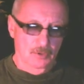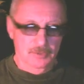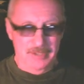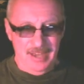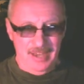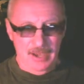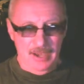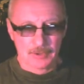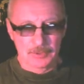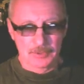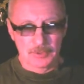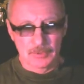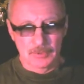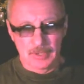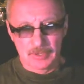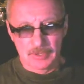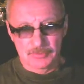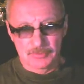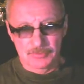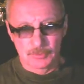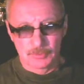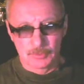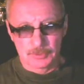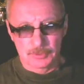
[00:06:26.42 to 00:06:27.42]
or now you
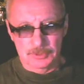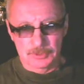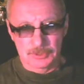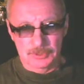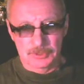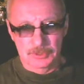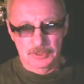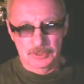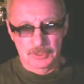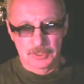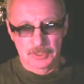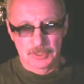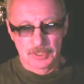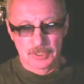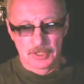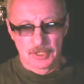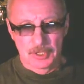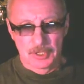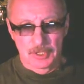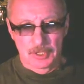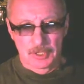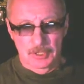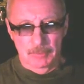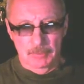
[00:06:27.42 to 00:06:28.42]
are 40,
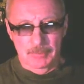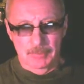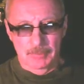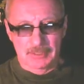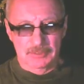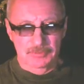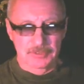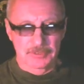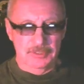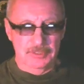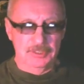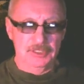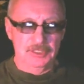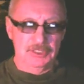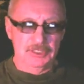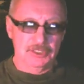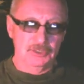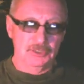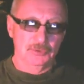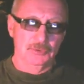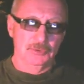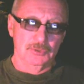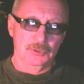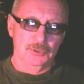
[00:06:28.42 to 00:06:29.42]
but very
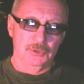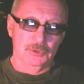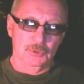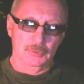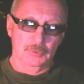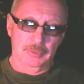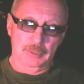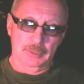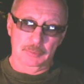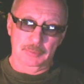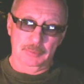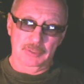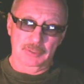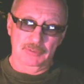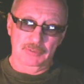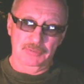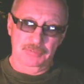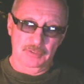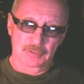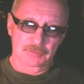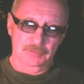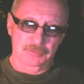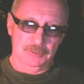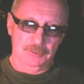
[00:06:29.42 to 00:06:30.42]
soon you will be
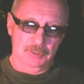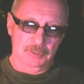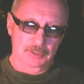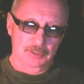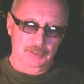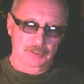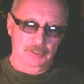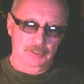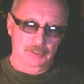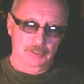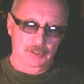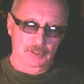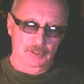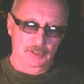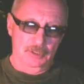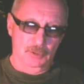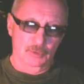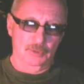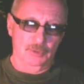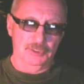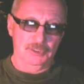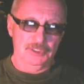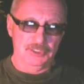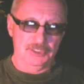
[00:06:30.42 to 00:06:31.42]
50,
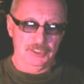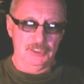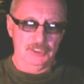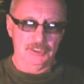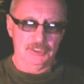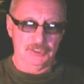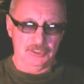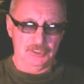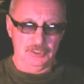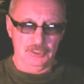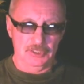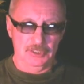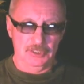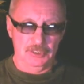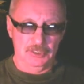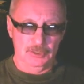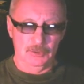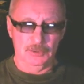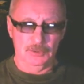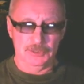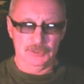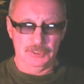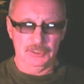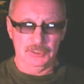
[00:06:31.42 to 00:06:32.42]
or 60,
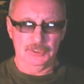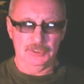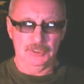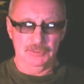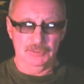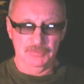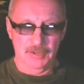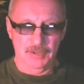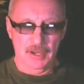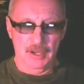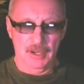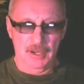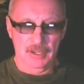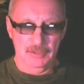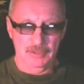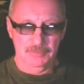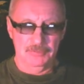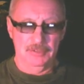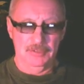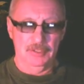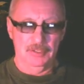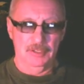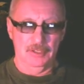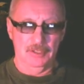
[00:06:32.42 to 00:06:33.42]
or
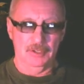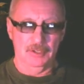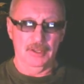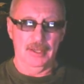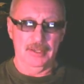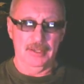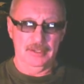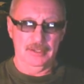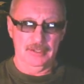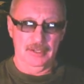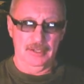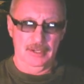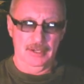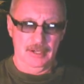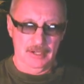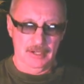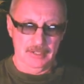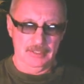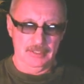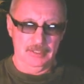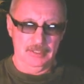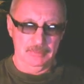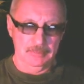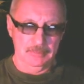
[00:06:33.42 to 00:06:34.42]
65, like
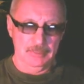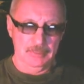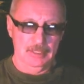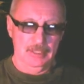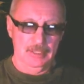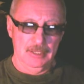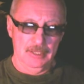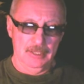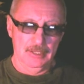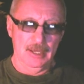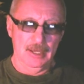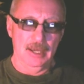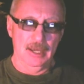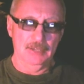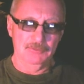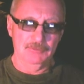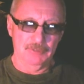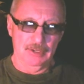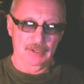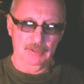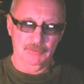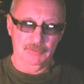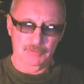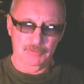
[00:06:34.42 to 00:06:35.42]
I am. And I
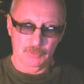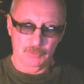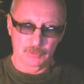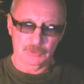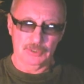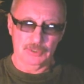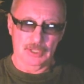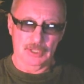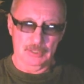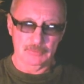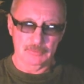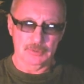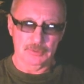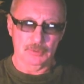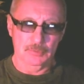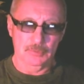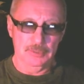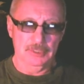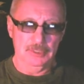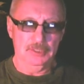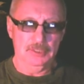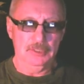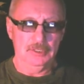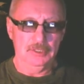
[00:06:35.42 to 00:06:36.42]
train 4 times a
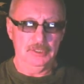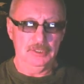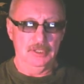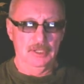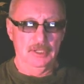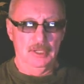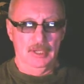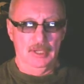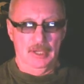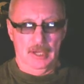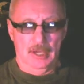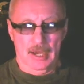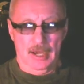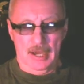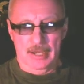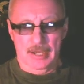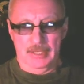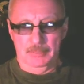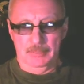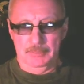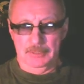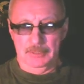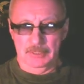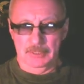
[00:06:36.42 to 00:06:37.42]
week.
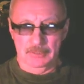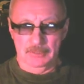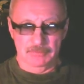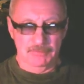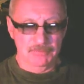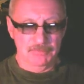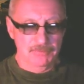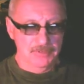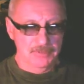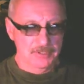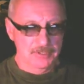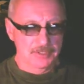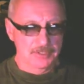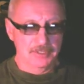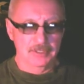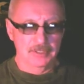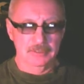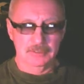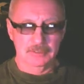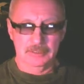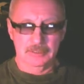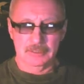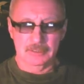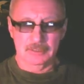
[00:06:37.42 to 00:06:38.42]
I am in a very
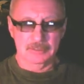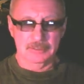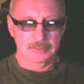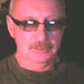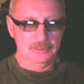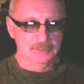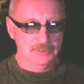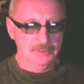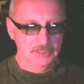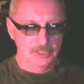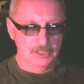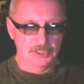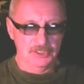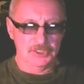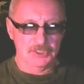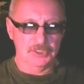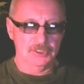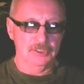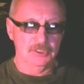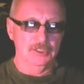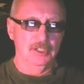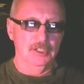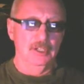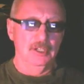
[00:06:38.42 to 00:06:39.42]
good
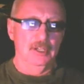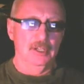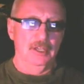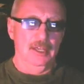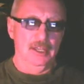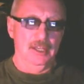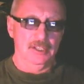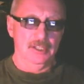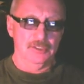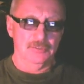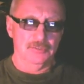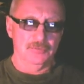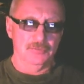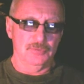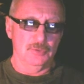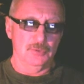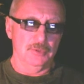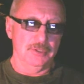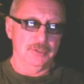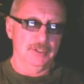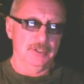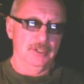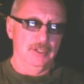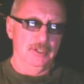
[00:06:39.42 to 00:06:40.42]
condition as
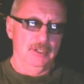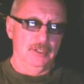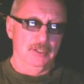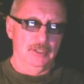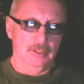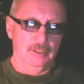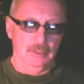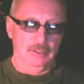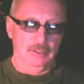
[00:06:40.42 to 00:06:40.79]
for